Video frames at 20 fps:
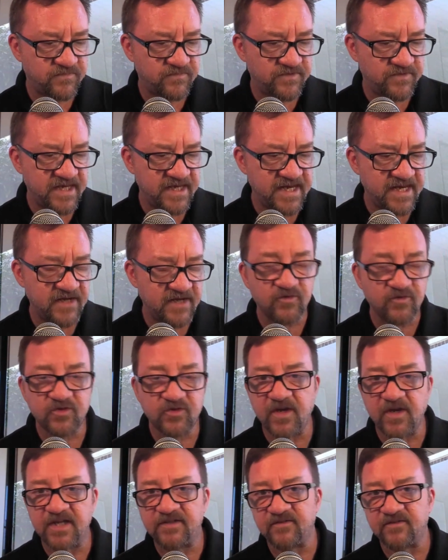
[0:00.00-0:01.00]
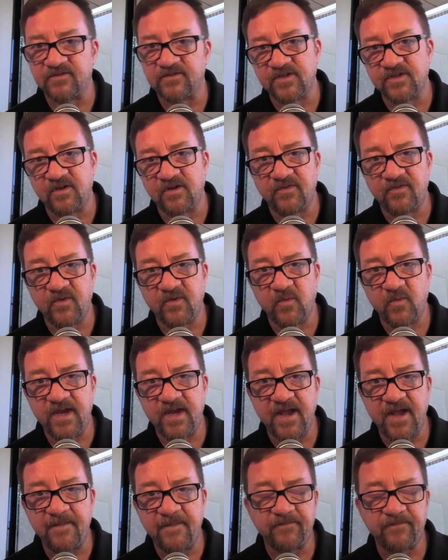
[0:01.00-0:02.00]
the interest rates are still on their
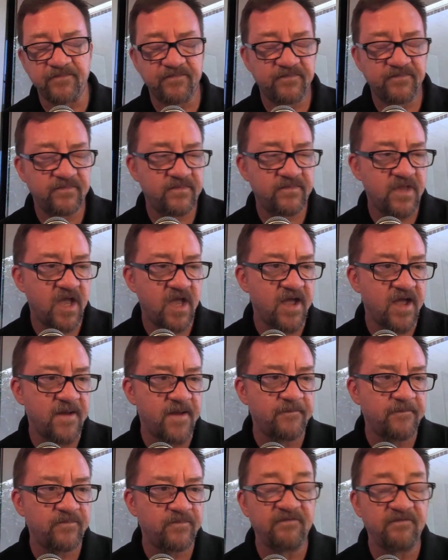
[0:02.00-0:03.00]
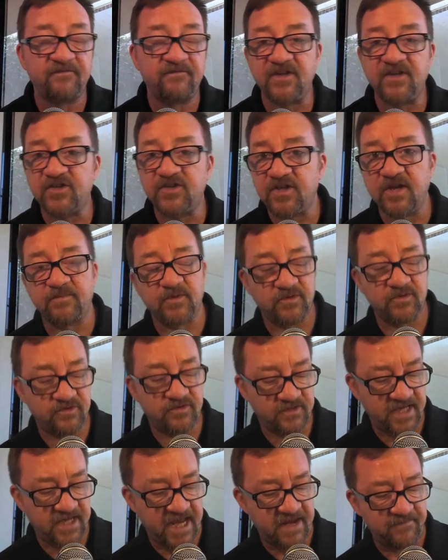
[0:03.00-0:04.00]
way up. Inflation
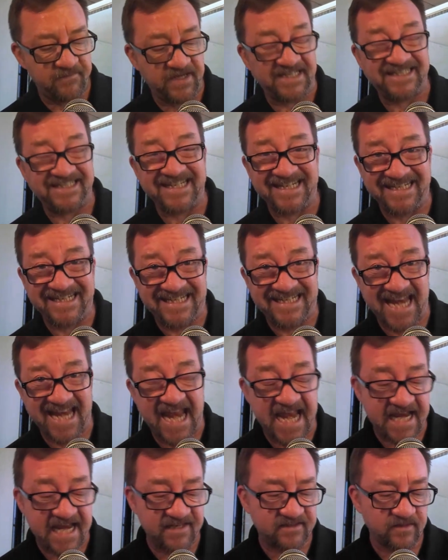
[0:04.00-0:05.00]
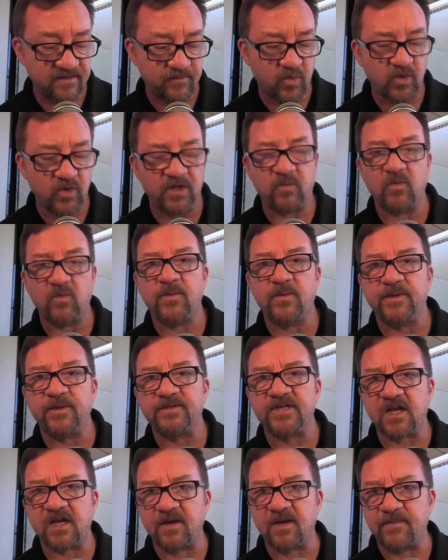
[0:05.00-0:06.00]
numbers came in today, supporting what we were
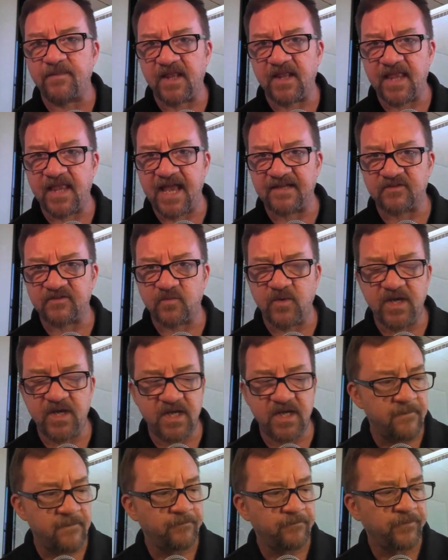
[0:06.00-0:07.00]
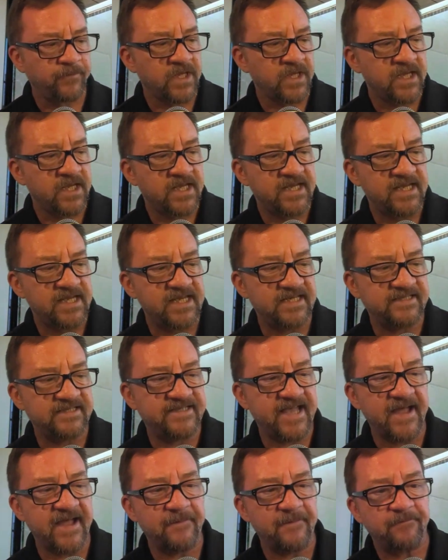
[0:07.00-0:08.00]
talking about last week, is
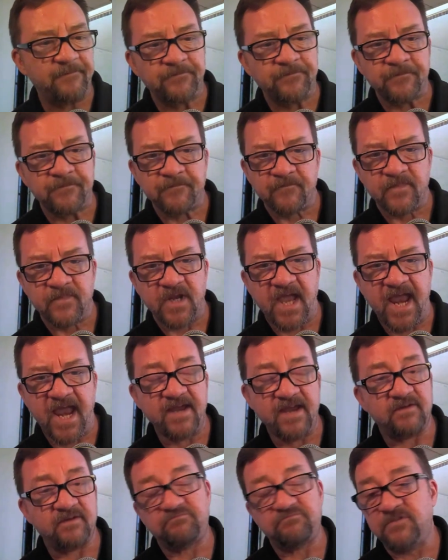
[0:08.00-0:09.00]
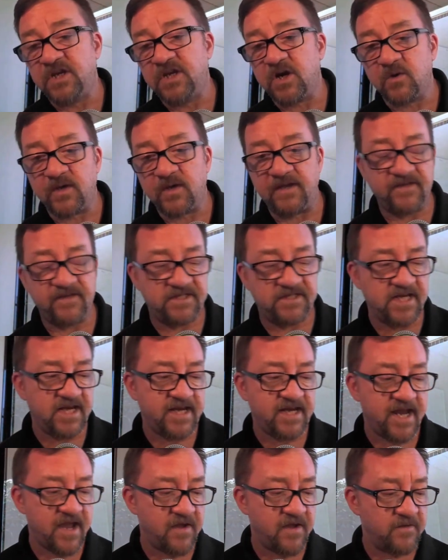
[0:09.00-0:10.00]
that, hey, you know, if you
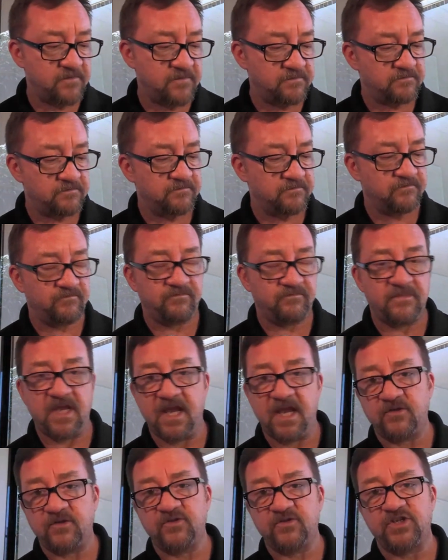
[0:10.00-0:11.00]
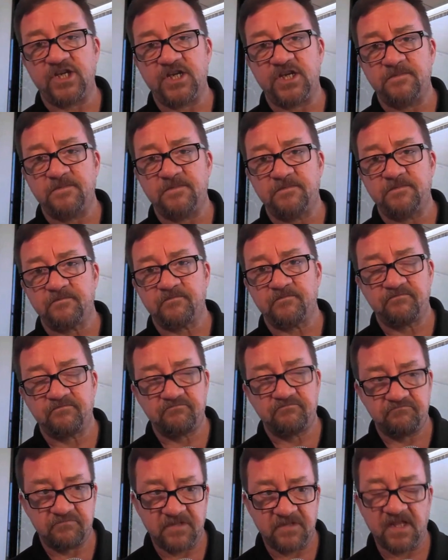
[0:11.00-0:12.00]
take out energy,
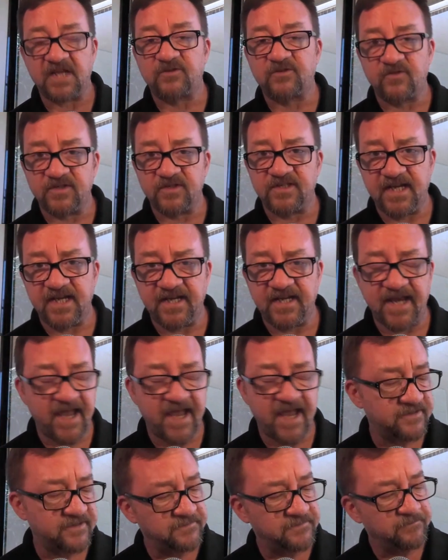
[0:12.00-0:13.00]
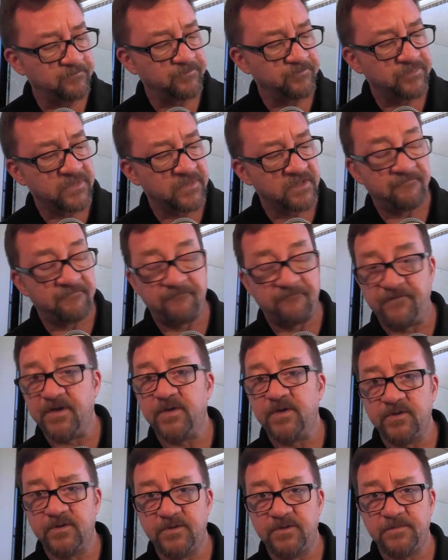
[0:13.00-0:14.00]
electricity and gas,
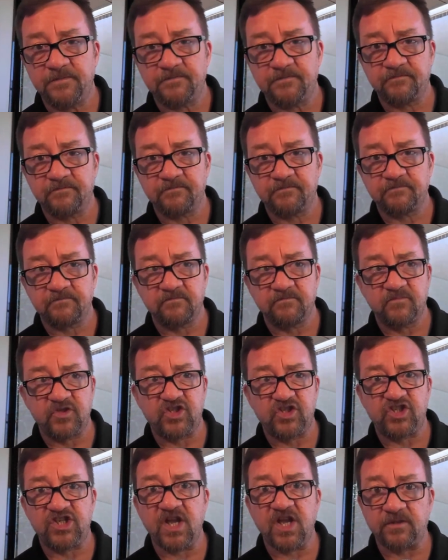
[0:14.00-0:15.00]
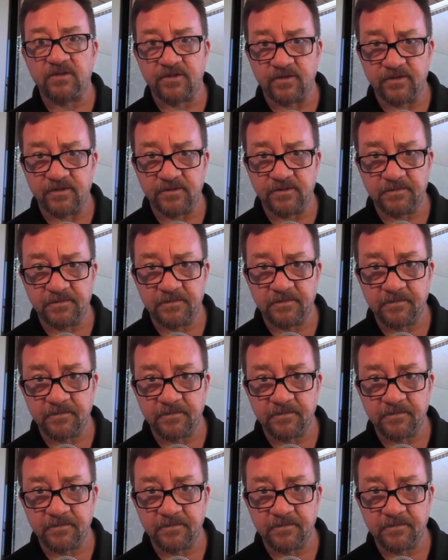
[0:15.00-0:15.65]
food, shelter,